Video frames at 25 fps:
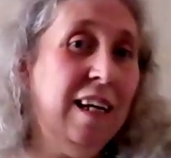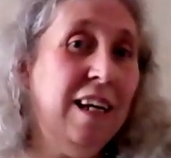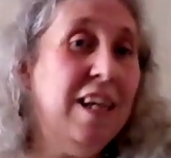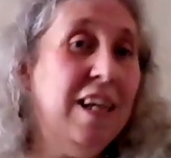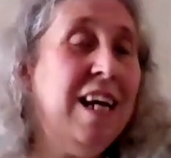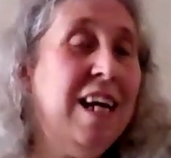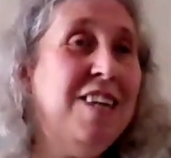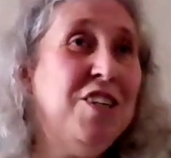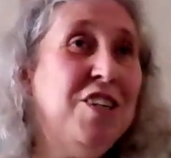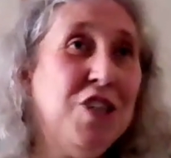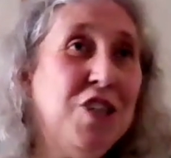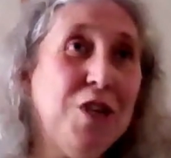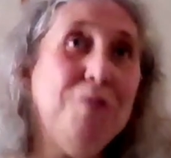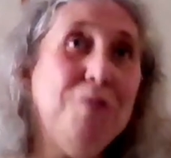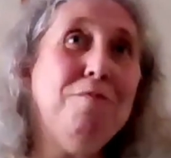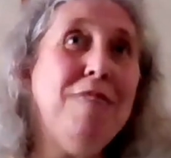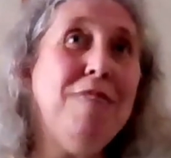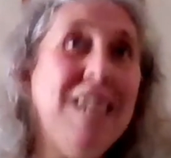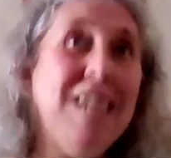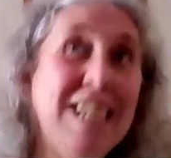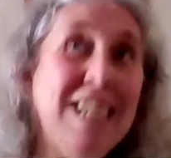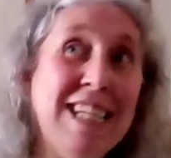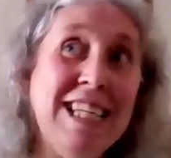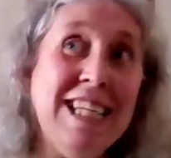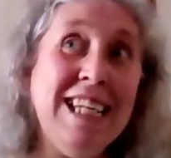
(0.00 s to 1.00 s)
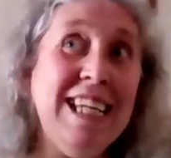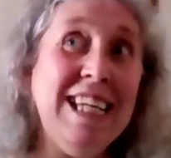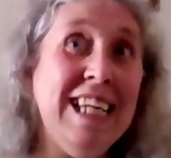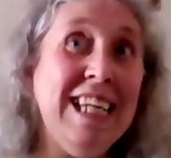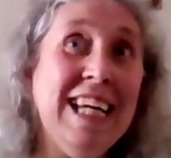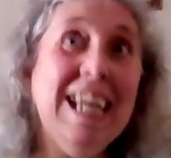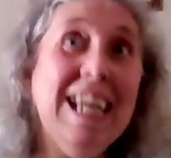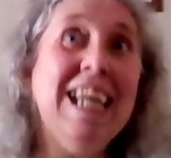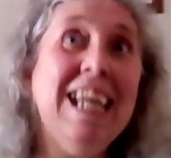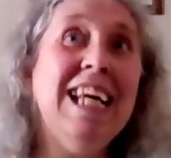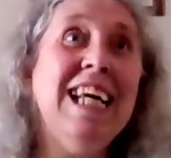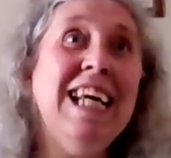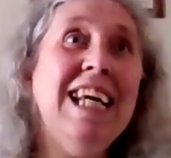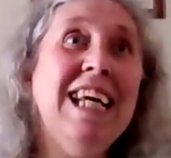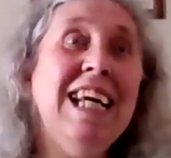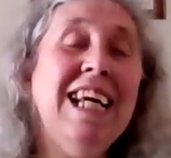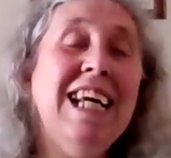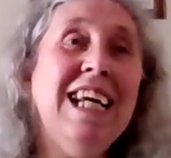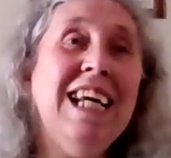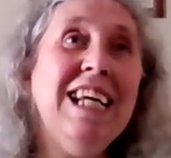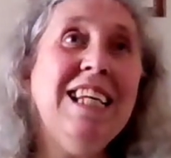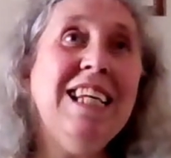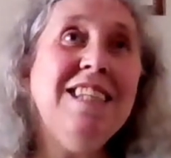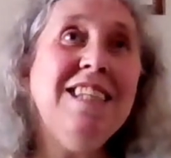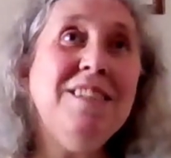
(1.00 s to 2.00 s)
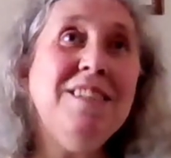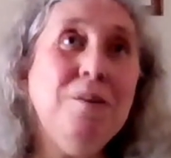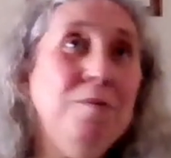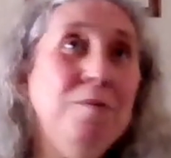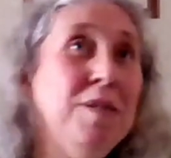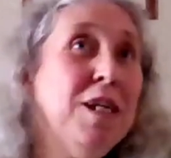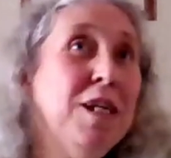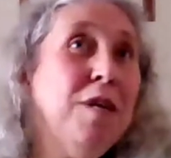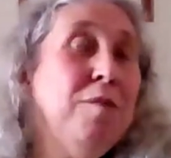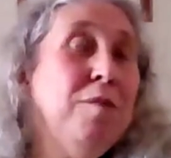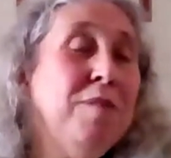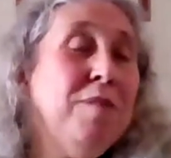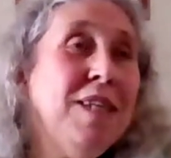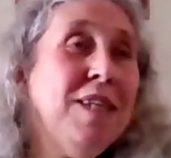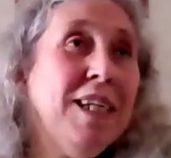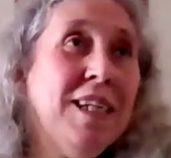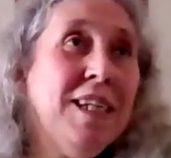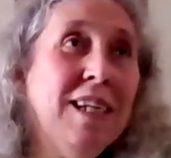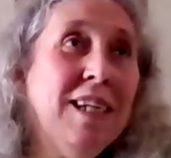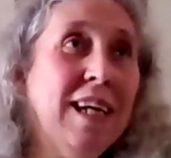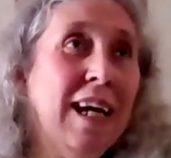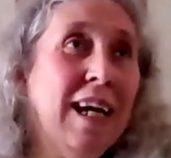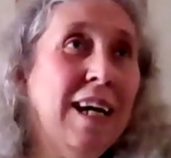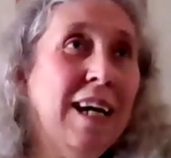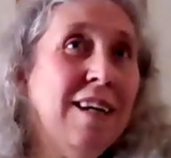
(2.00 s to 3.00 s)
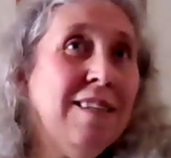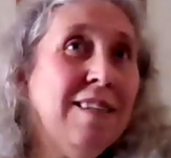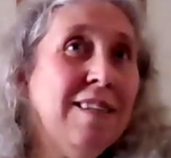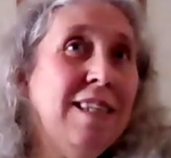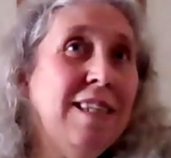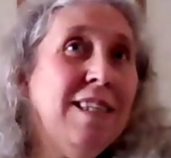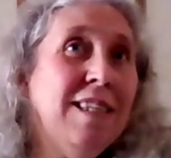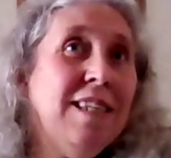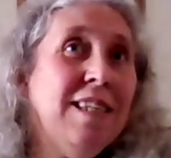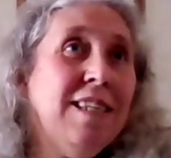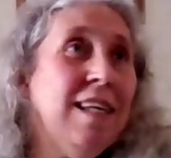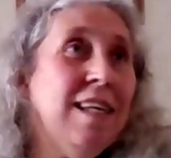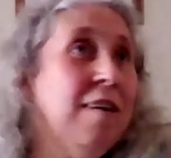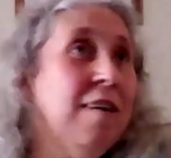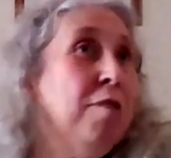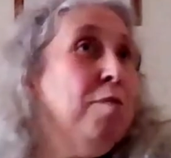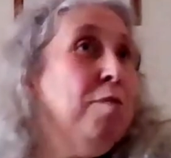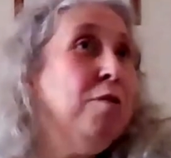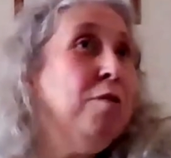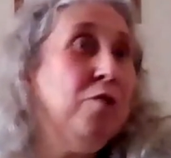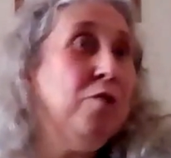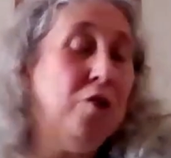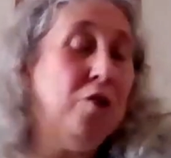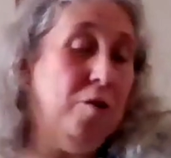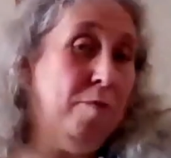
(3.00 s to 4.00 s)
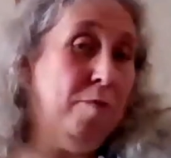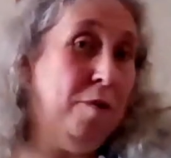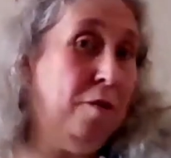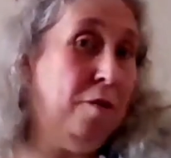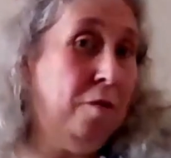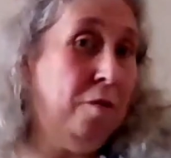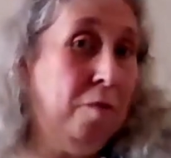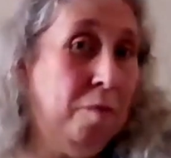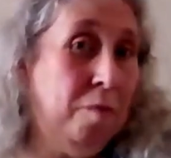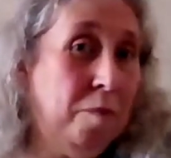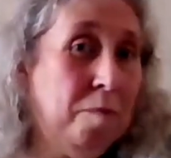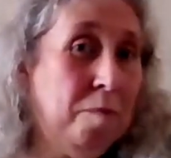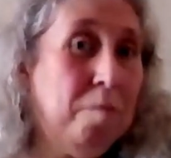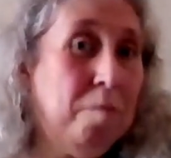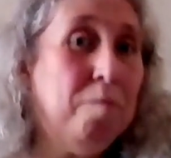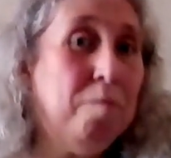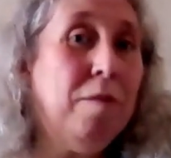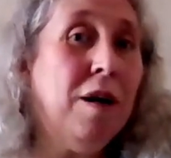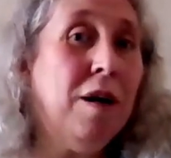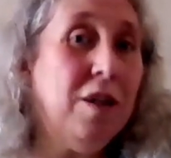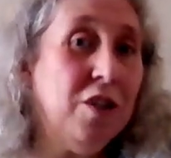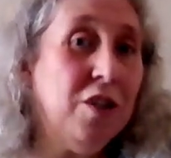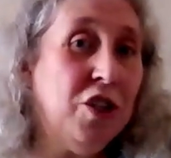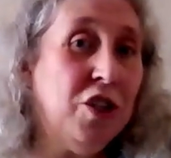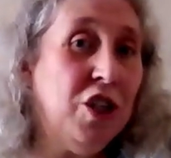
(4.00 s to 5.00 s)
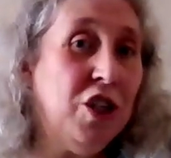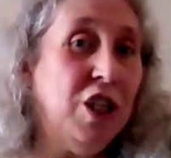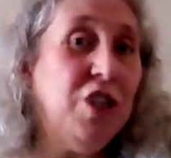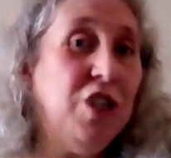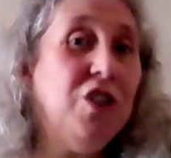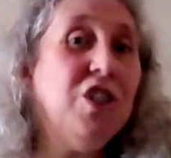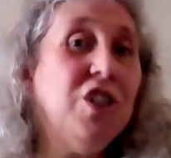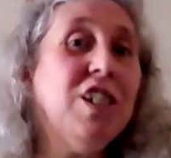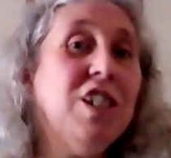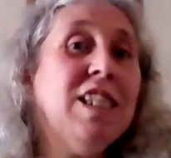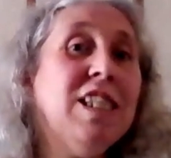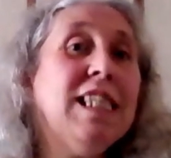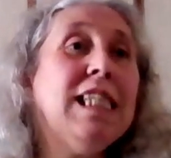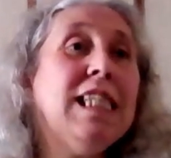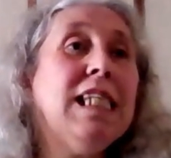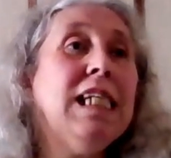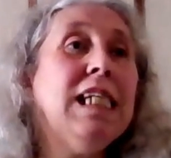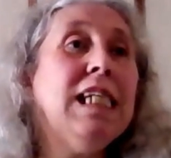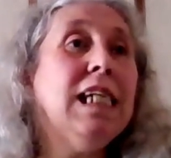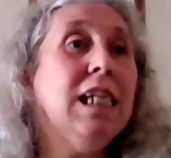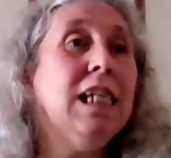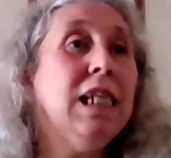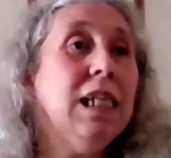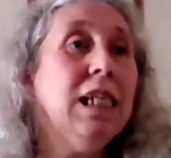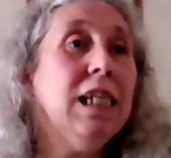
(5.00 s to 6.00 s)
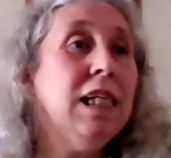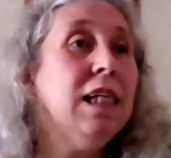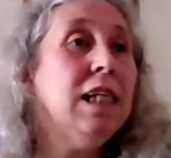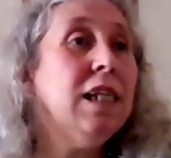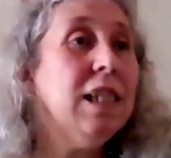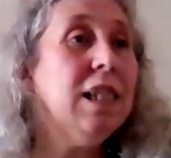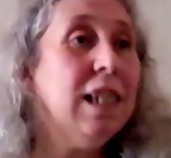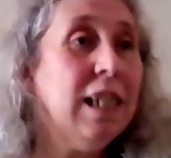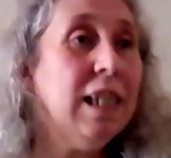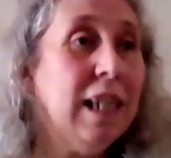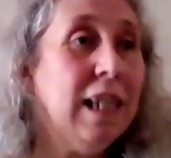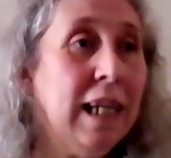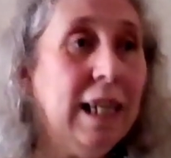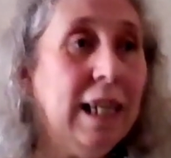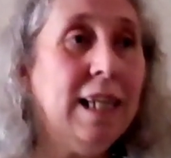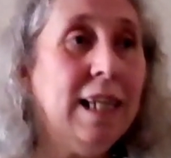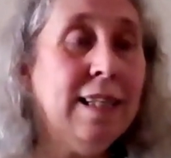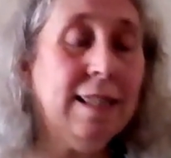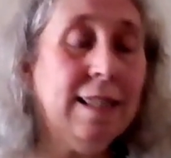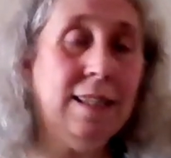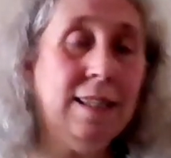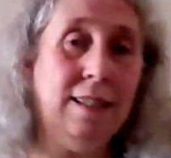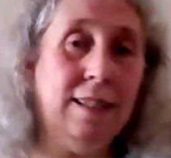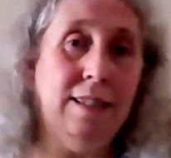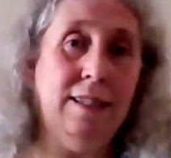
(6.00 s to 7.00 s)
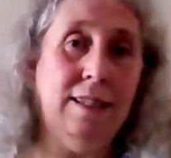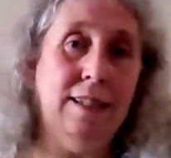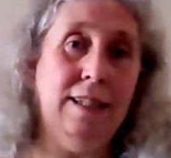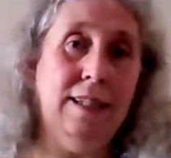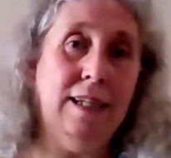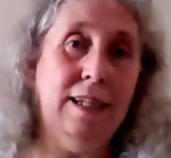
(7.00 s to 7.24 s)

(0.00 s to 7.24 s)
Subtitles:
And she really, sometimes it can get us into terrible trouble, but she just is